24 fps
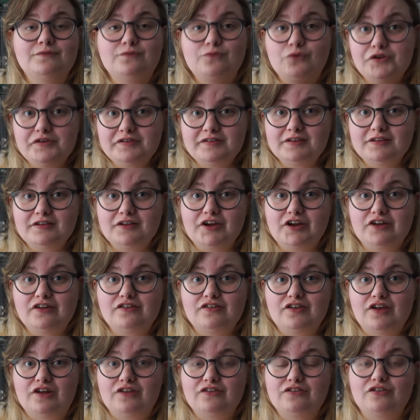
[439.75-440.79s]
voicing the
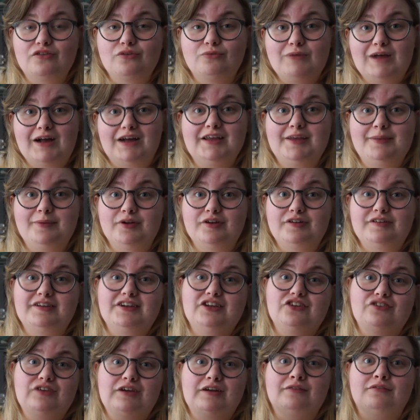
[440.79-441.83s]
concerns that the rat community
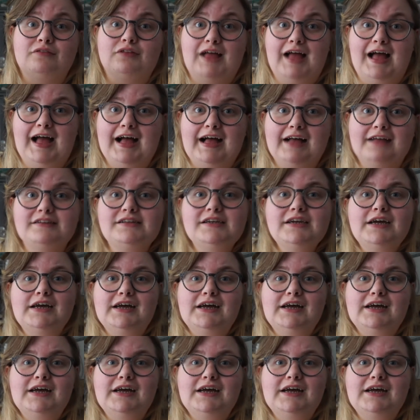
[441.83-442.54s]
in general had,